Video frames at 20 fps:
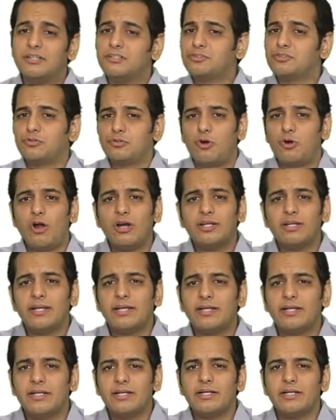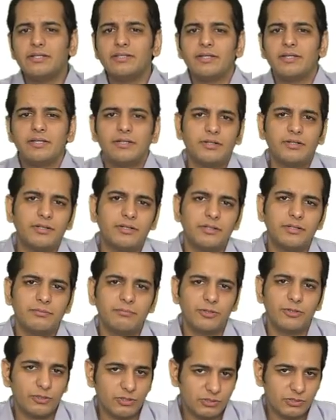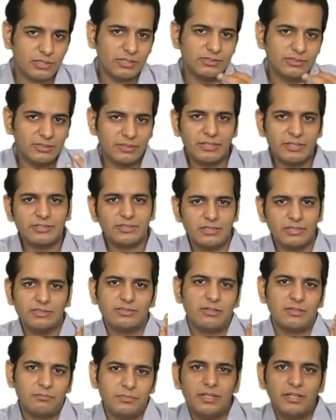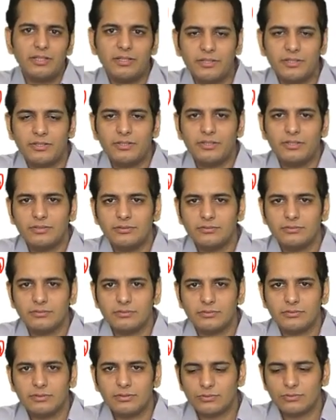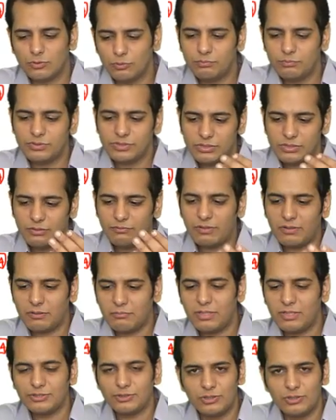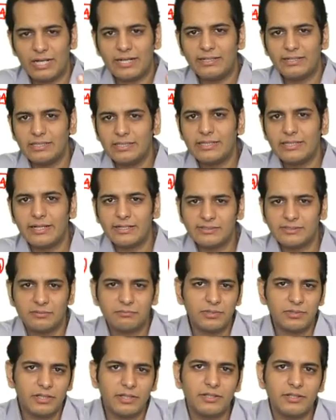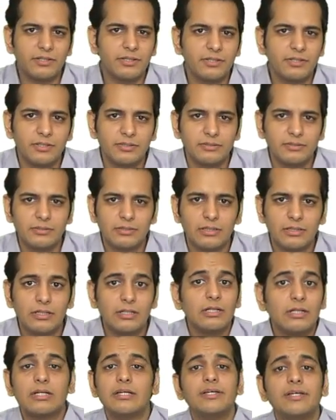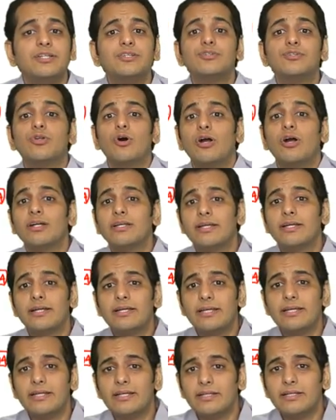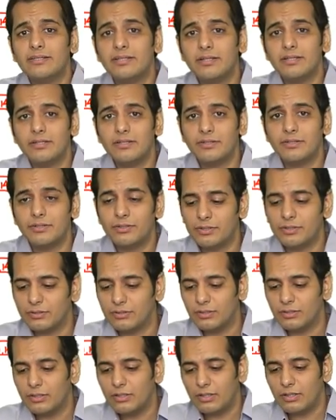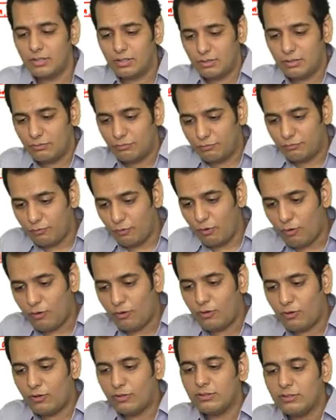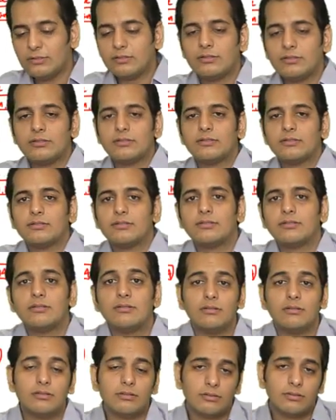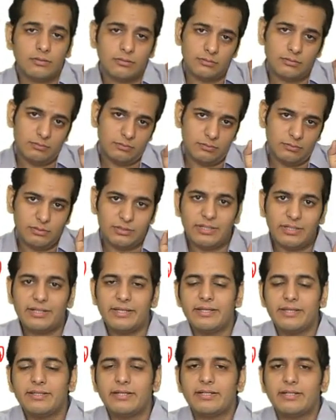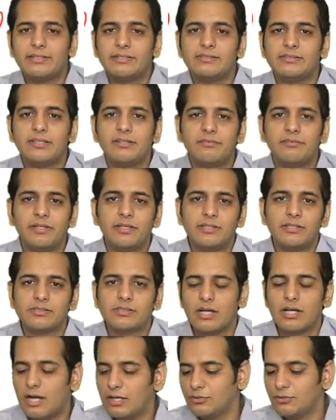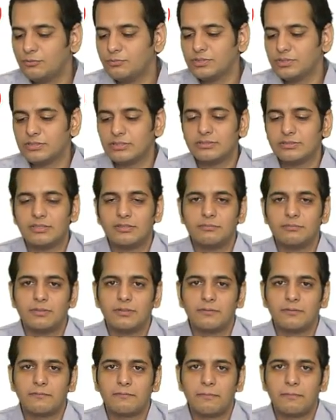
is not getting anything in return, because consideration is something in return. So Mr. Verma should ideally get something in return. He is not getting anything in return for the day that he is giving his car to Mr. Sharma.